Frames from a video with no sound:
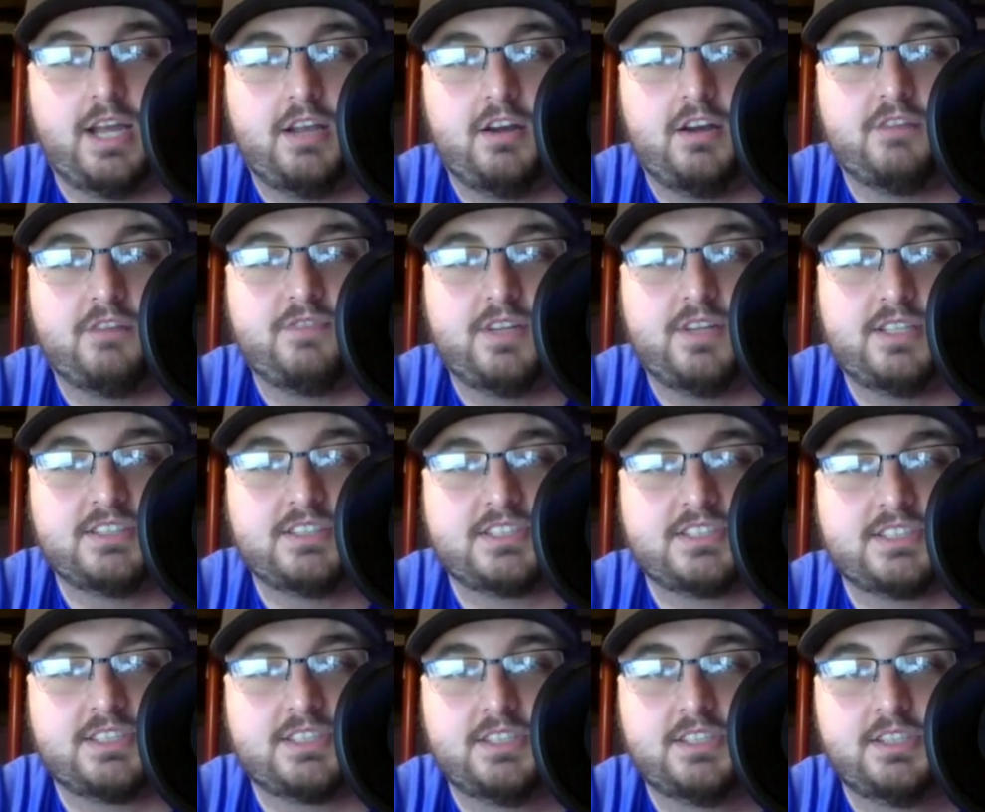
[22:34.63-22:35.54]

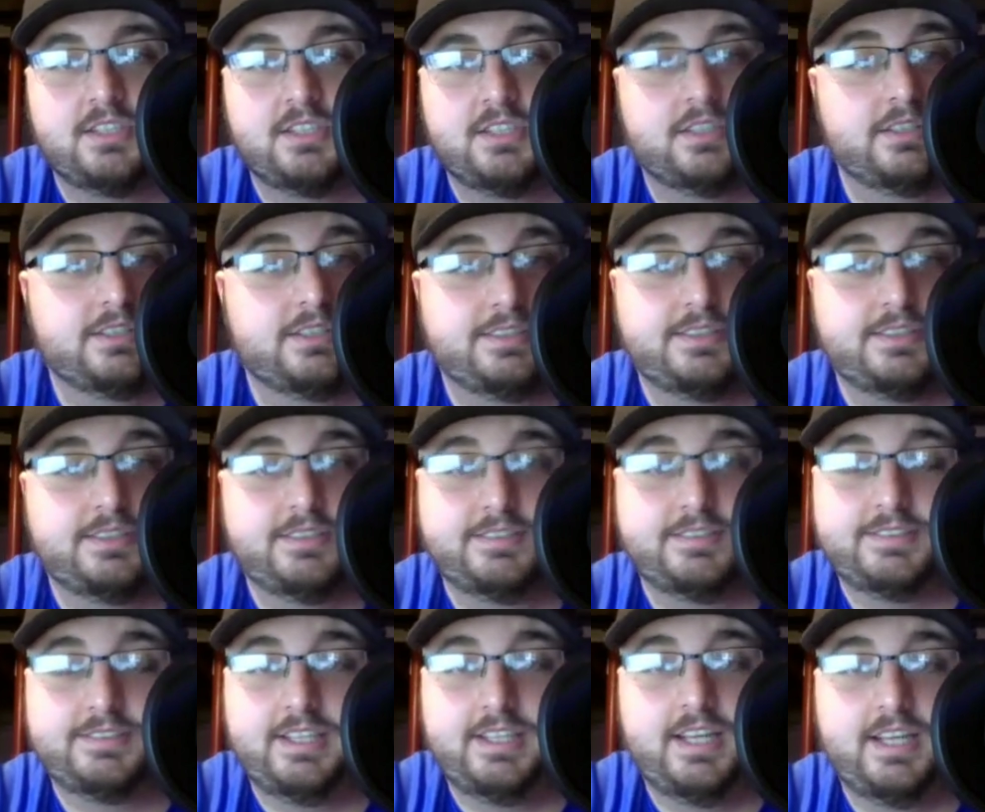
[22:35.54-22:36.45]
offense,
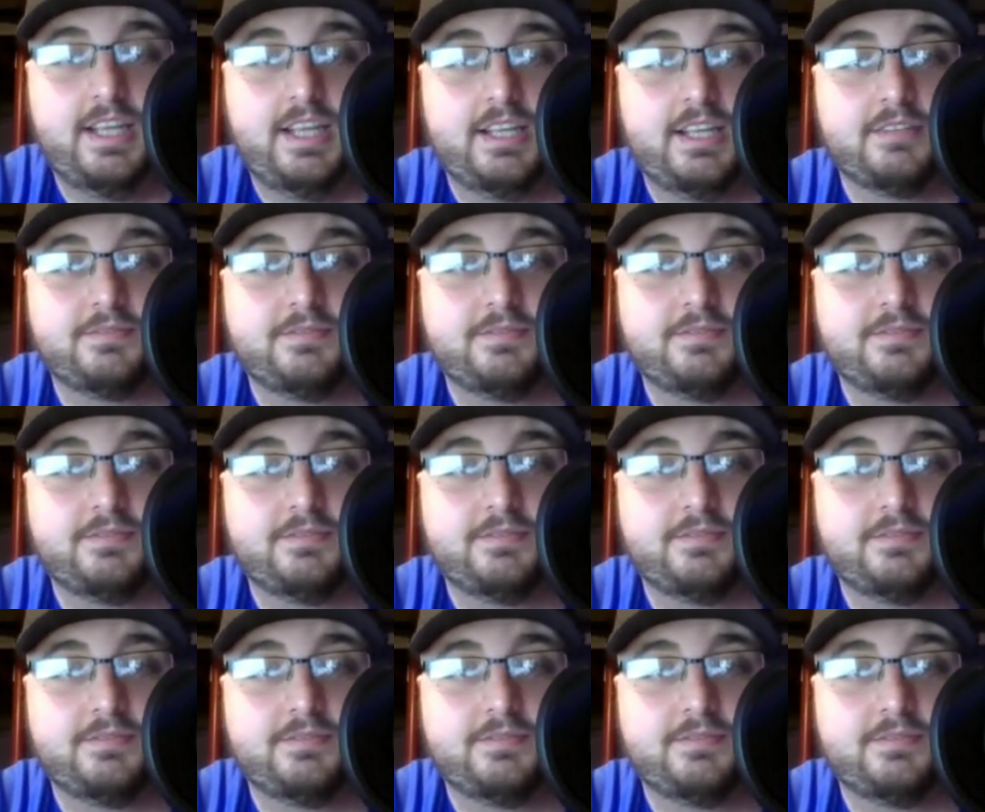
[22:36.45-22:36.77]
hey,